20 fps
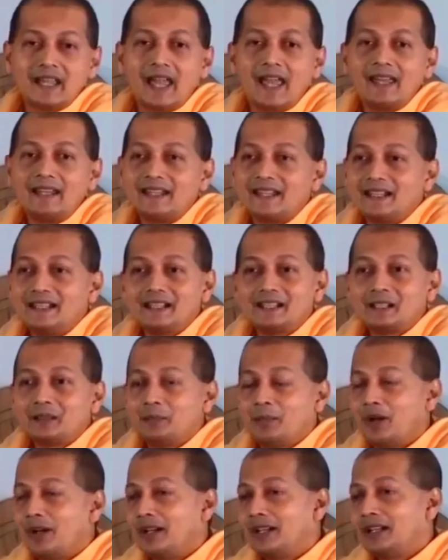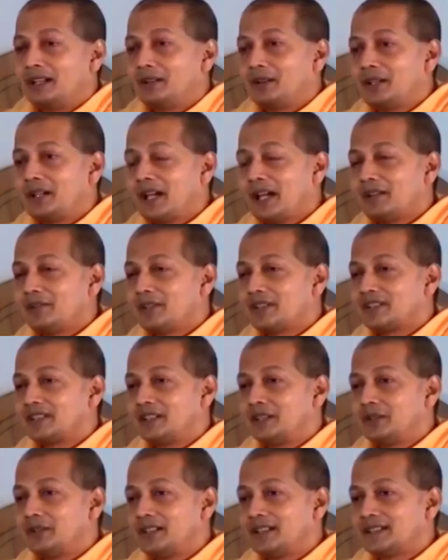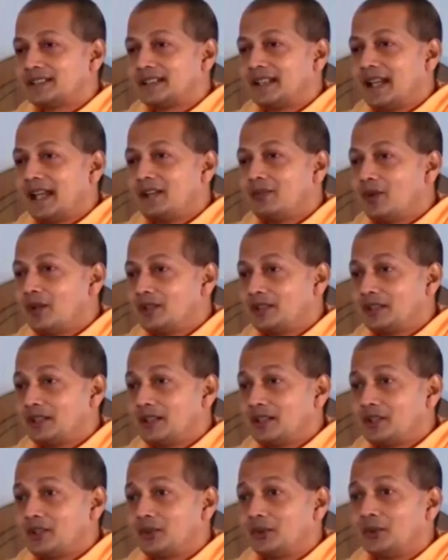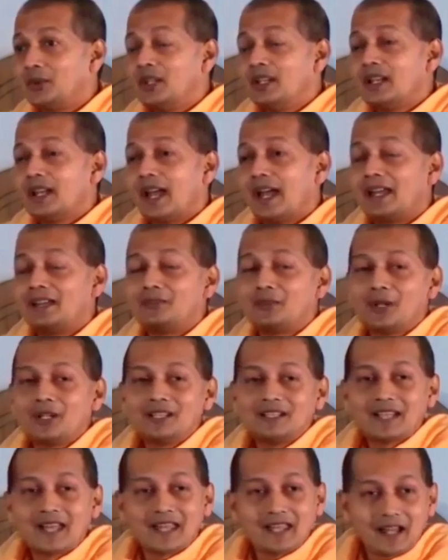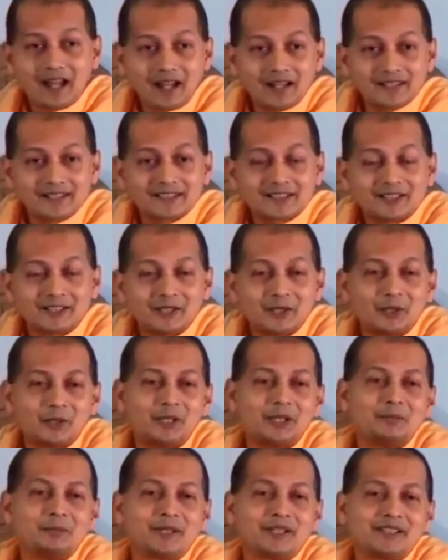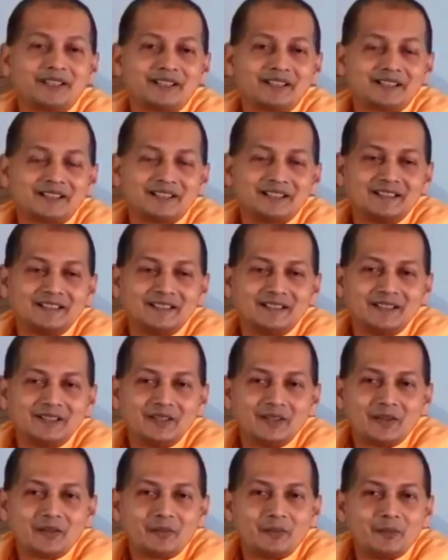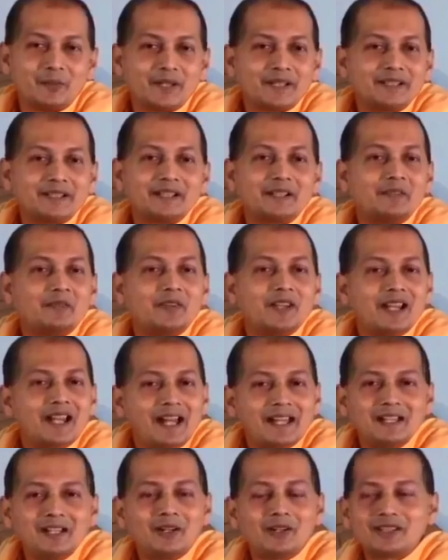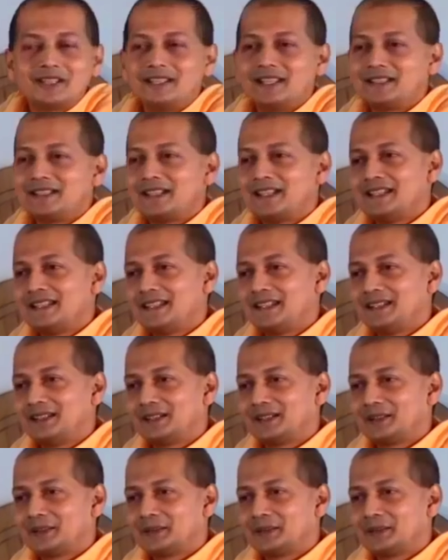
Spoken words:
And a little boy, and I was curious and I wanted it too. And one day I asked the Holy Mother, Mother, will I not get anything?